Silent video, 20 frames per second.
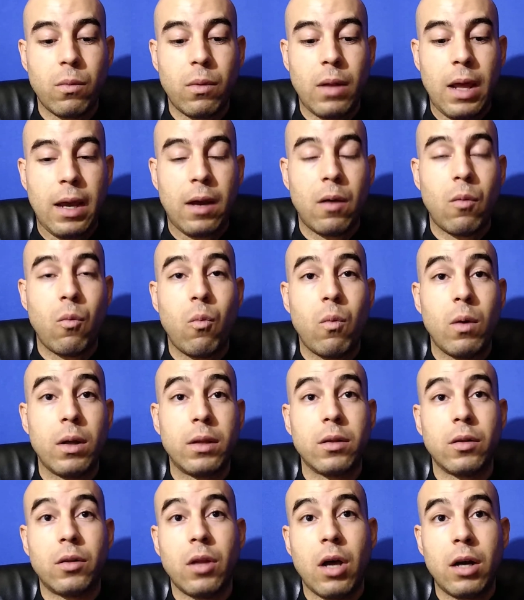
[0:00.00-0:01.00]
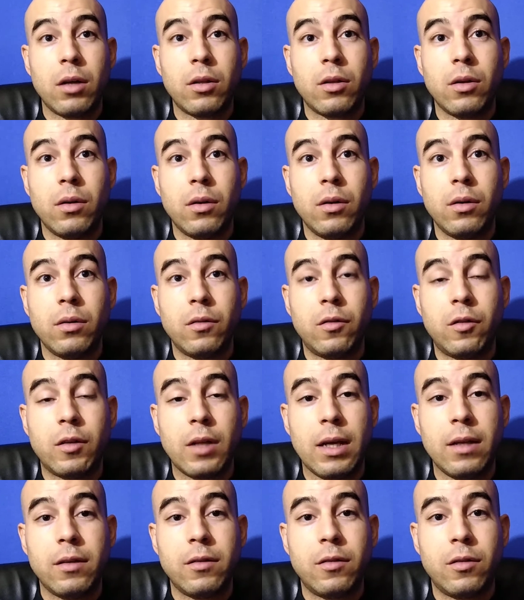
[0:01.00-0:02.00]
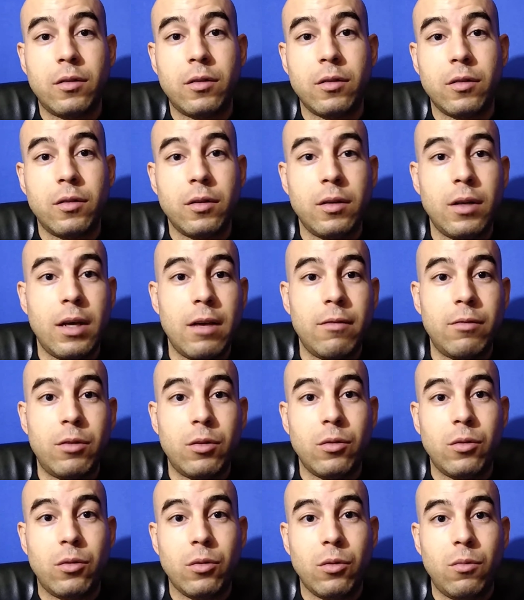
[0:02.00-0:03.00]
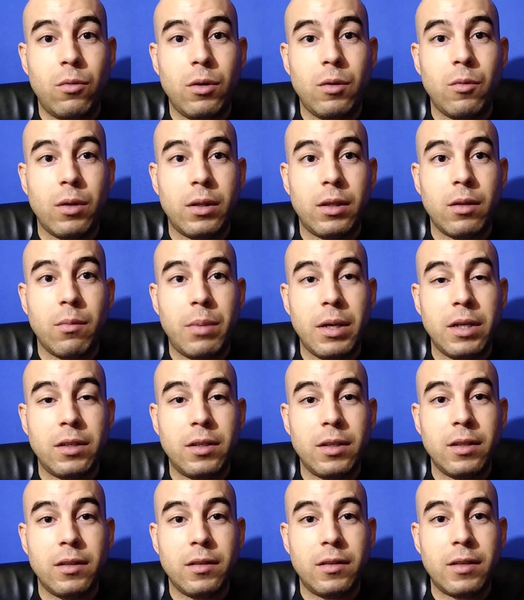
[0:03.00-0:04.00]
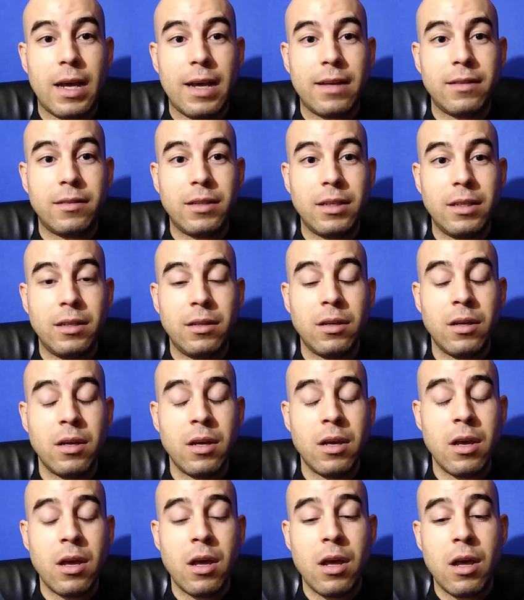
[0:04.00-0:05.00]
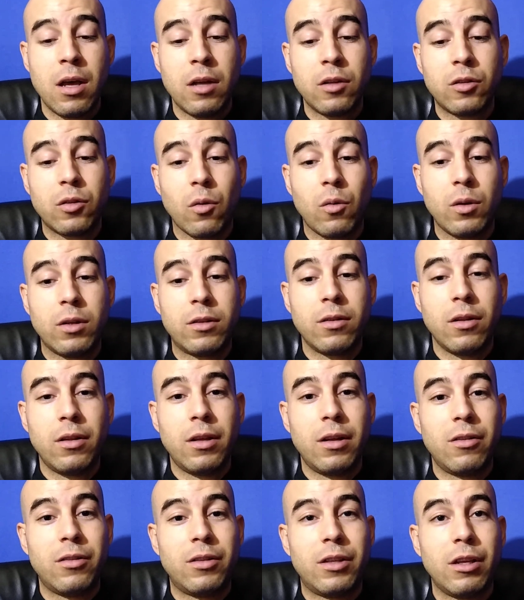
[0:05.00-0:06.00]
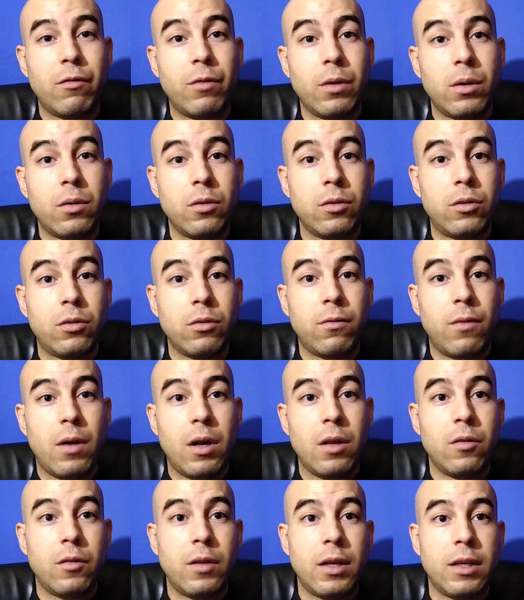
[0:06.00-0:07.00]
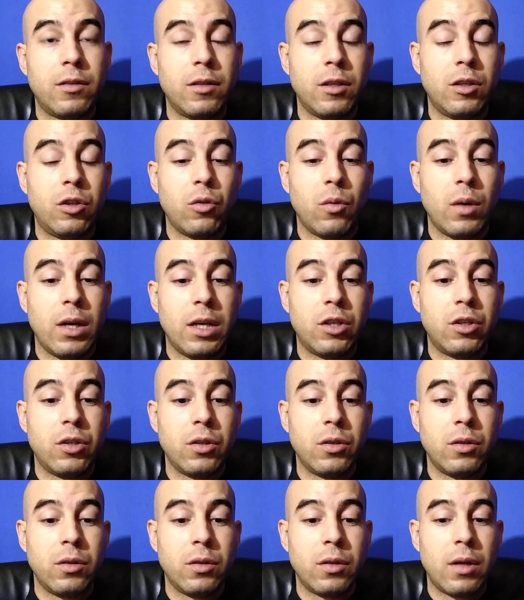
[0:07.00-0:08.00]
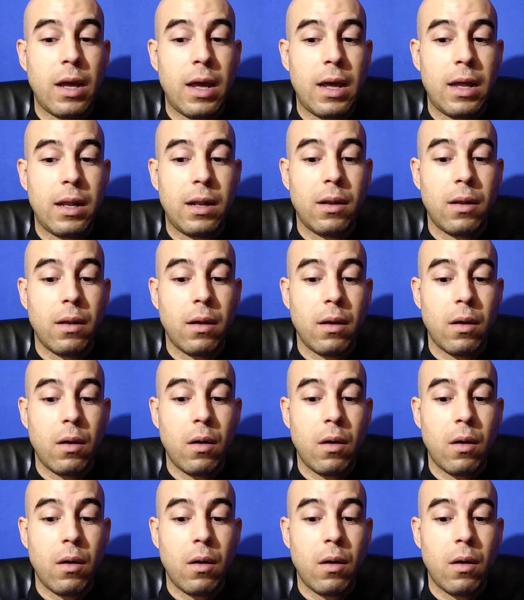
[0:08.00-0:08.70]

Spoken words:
like what the doctor says doesn't have to do with what the patient is asking. So it's a little difficult to follow that situation. And